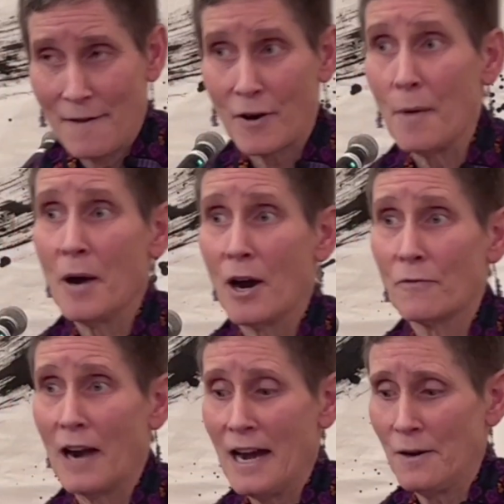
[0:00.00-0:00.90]
from
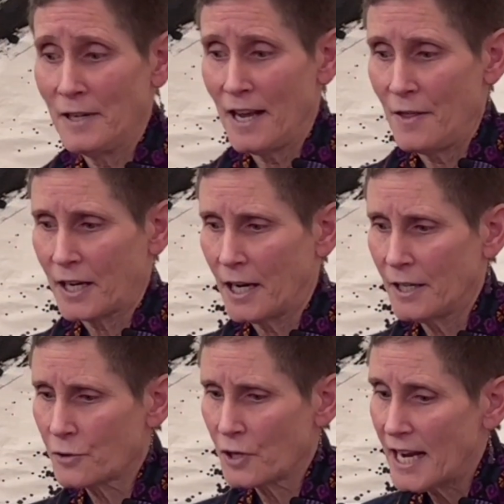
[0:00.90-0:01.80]
around the
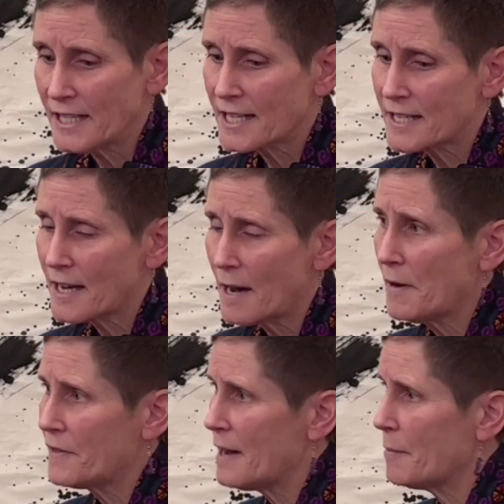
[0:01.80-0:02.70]
country, and some
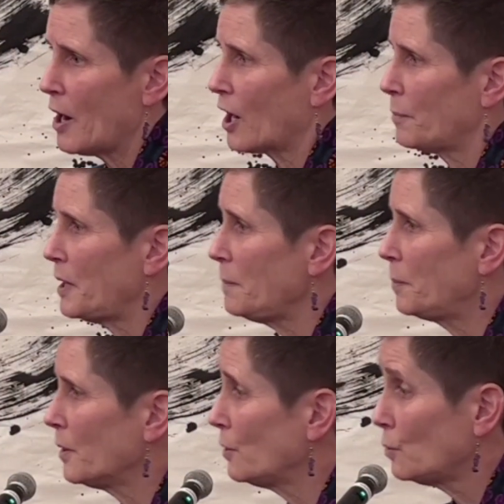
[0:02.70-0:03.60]
of them are
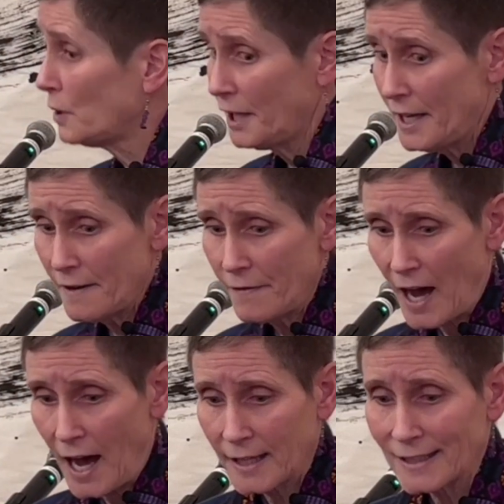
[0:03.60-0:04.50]
people who live
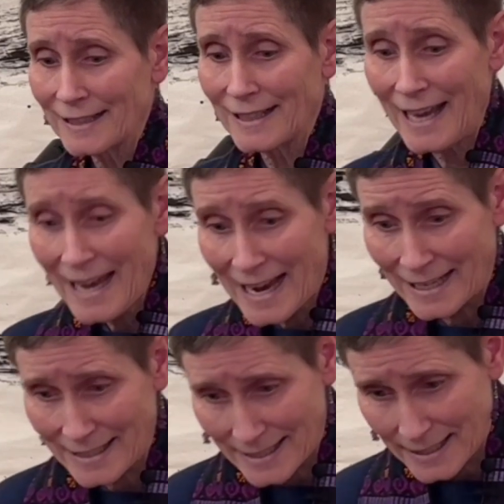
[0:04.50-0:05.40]
on
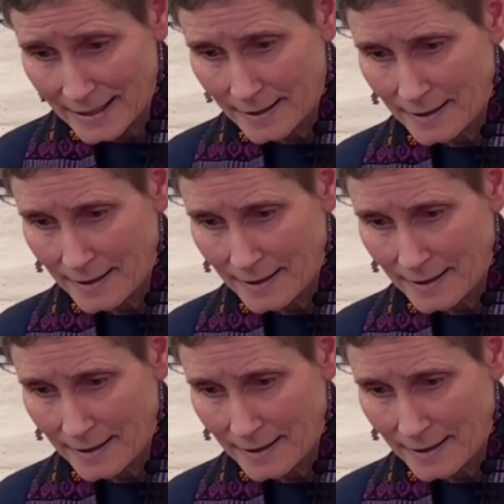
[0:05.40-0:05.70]
land,